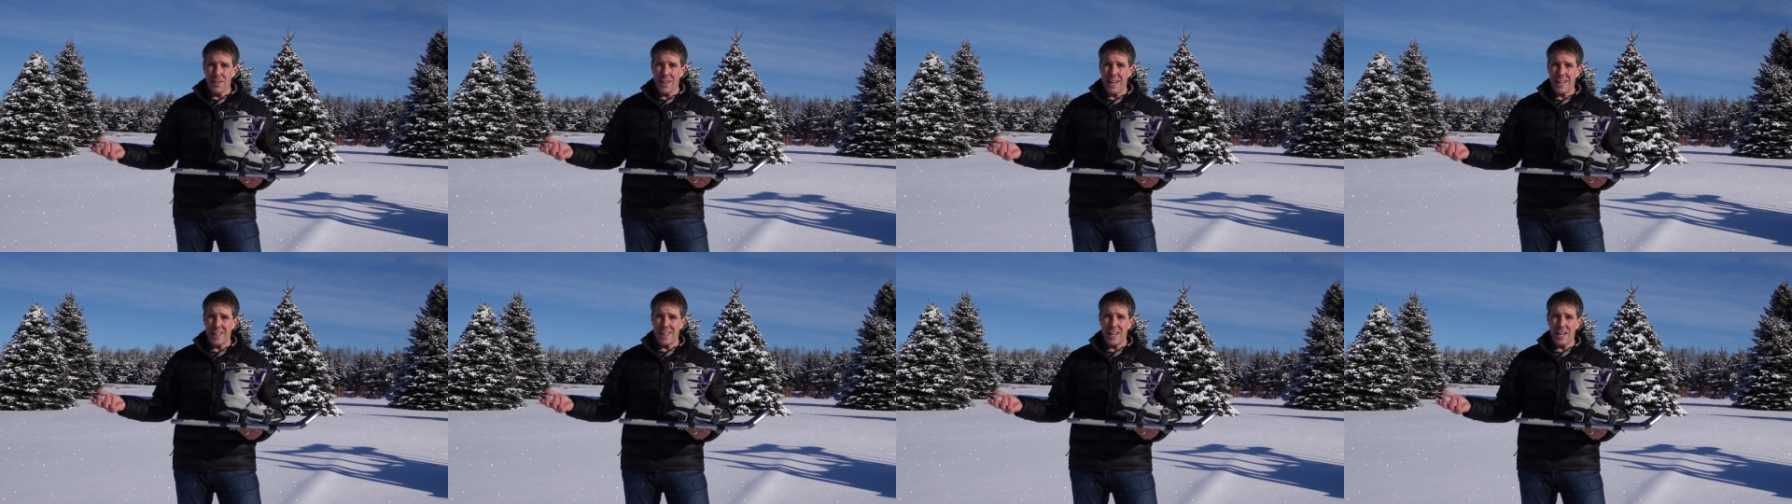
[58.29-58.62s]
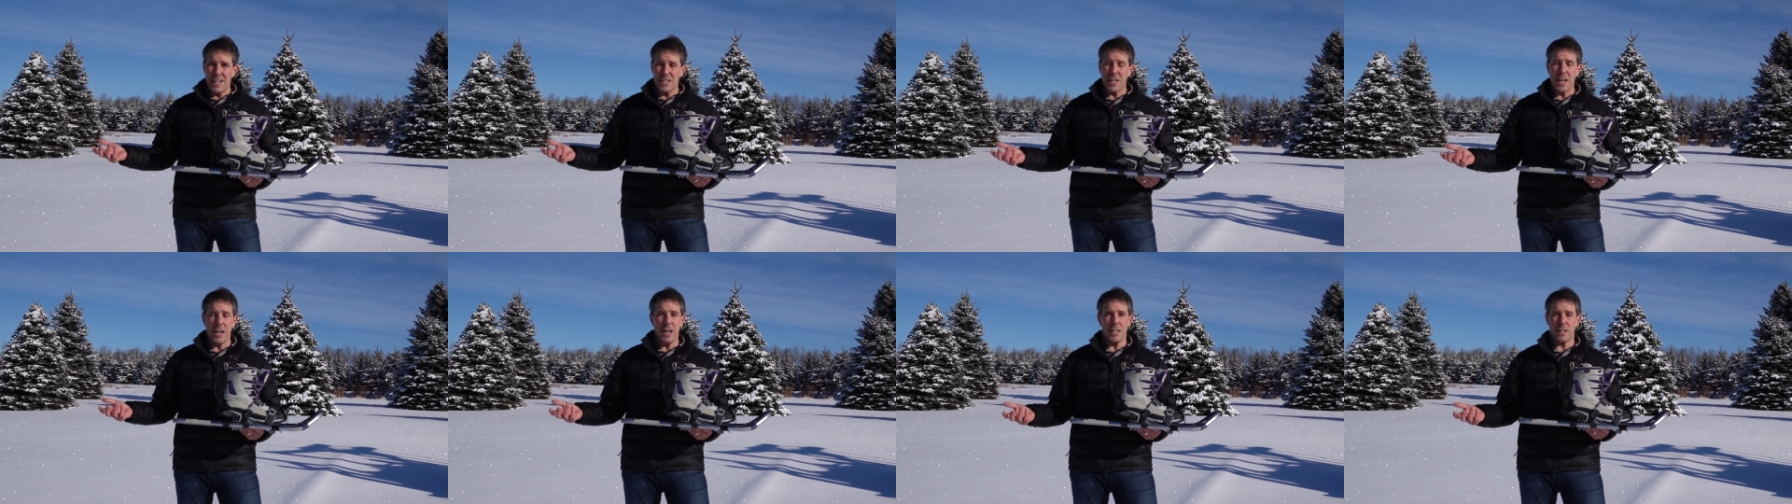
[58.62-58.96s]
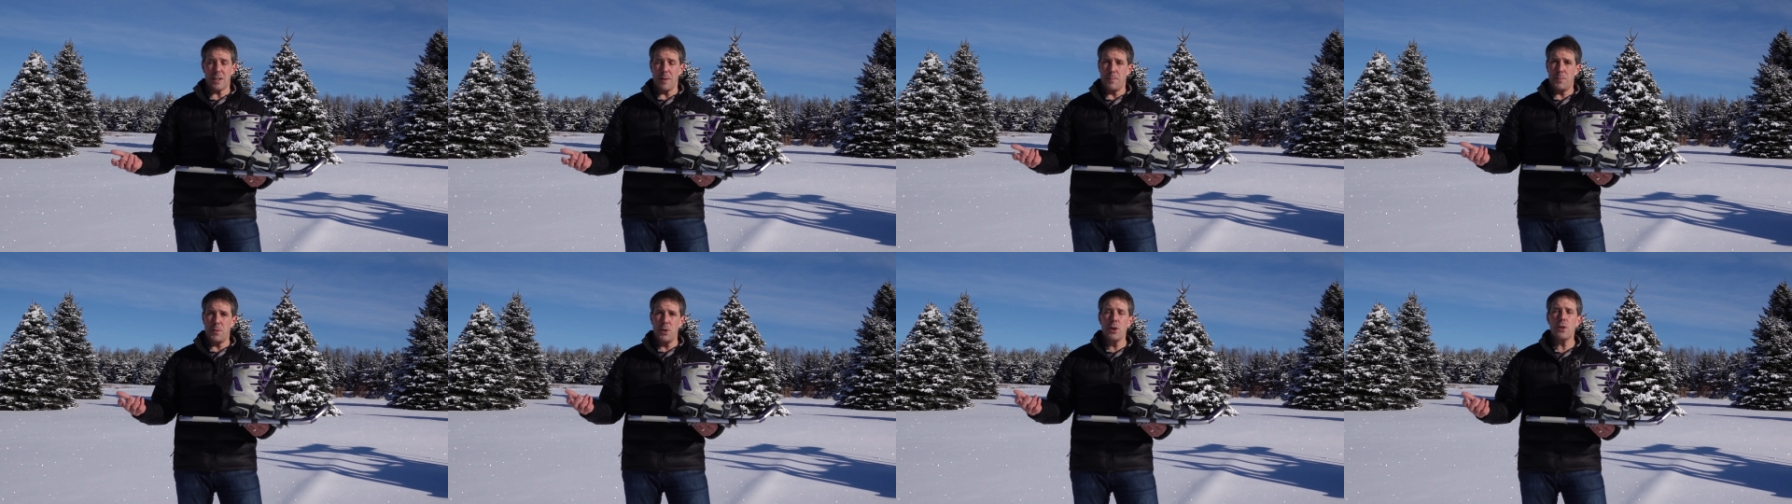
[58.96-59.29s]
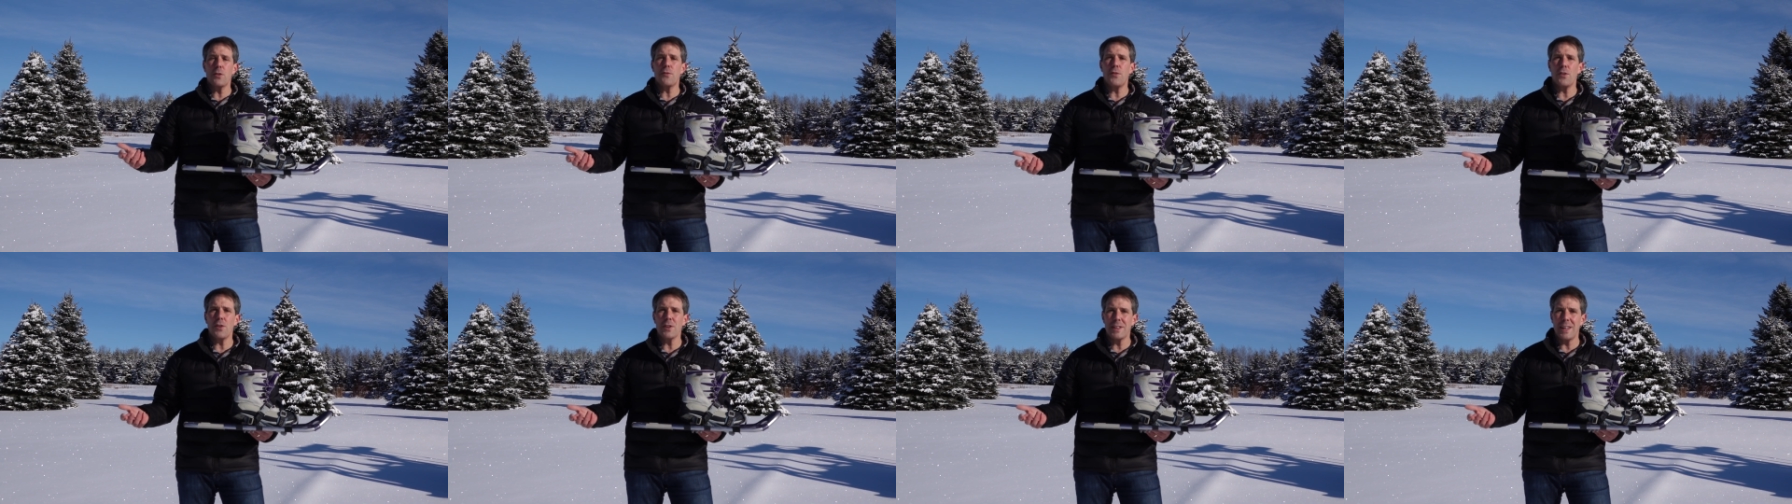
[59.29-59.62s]
like this and it's a
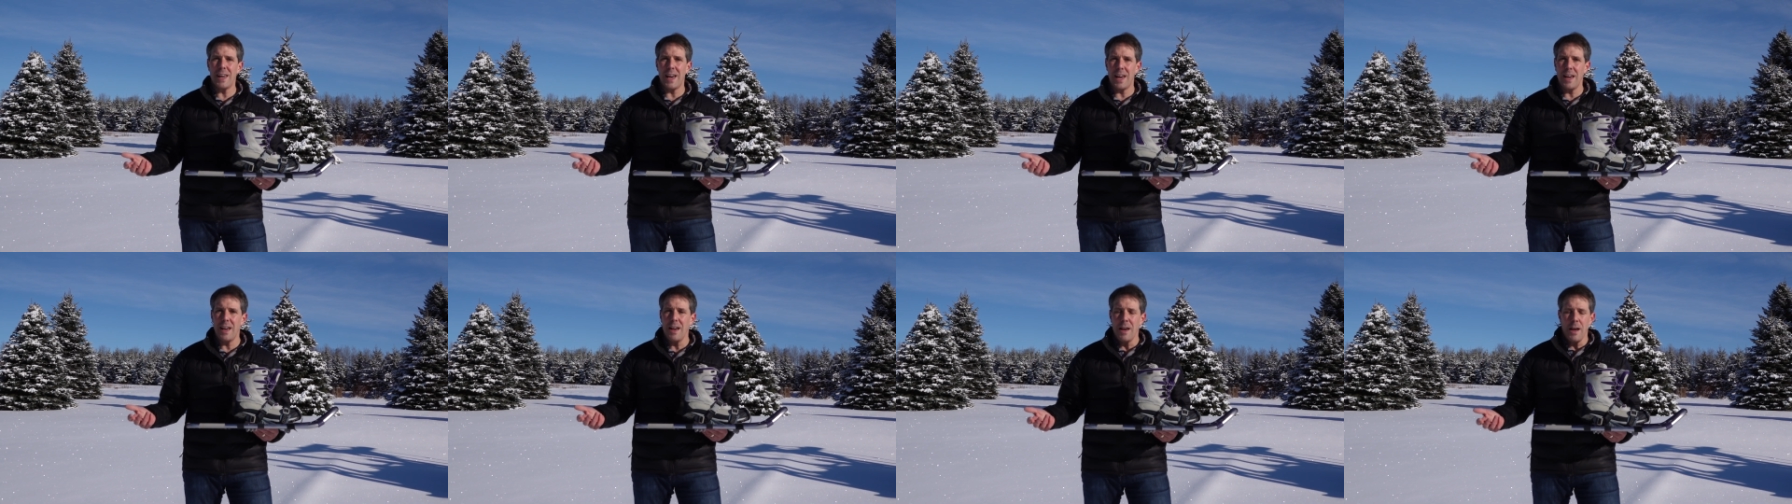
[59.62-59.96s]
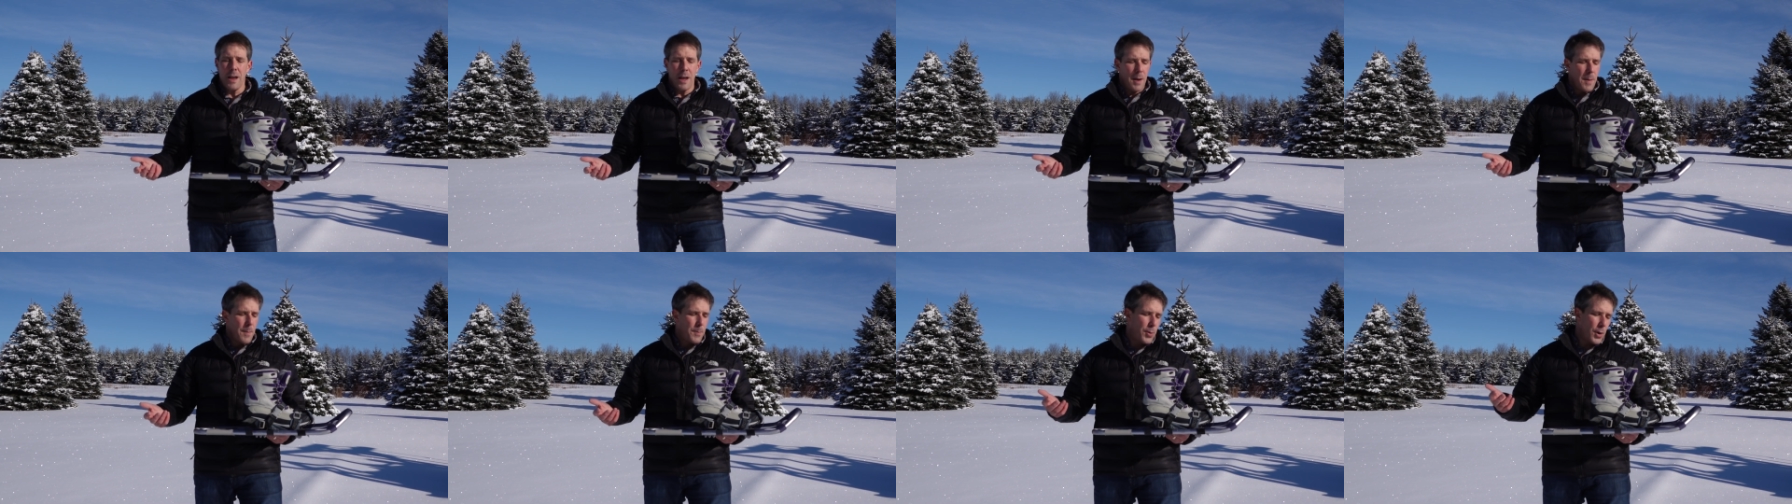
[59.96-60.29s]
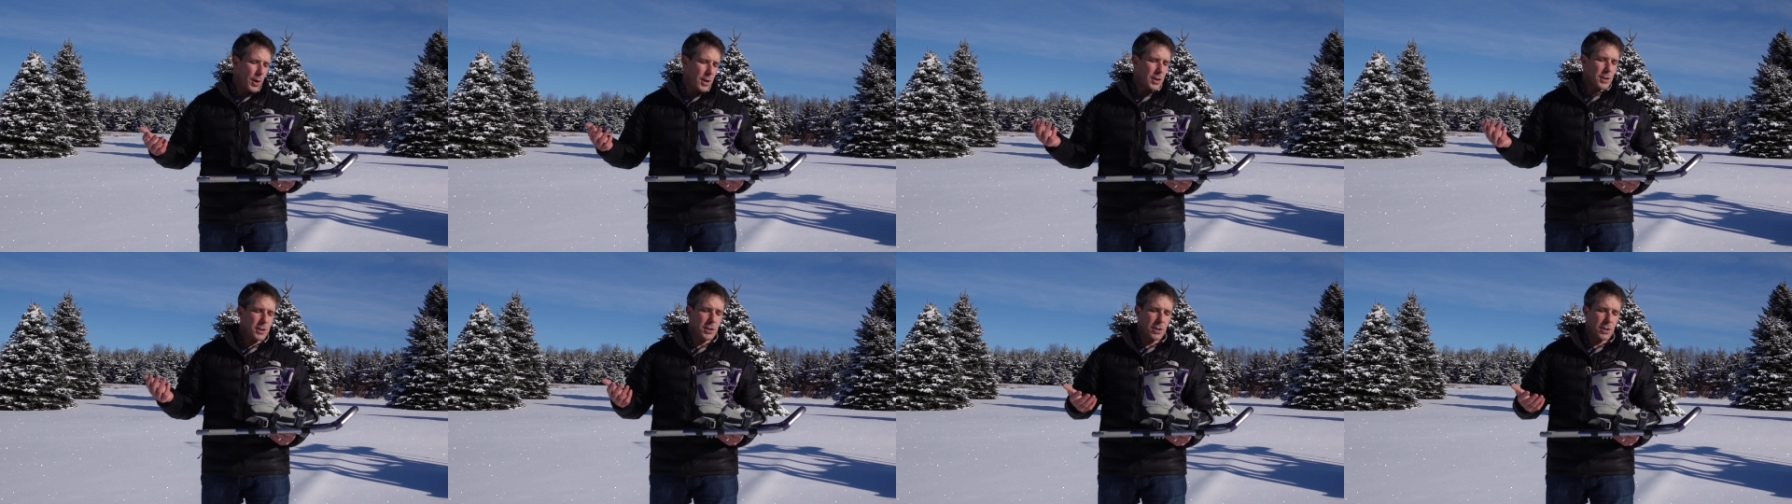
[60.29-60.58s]
beautiful day, put your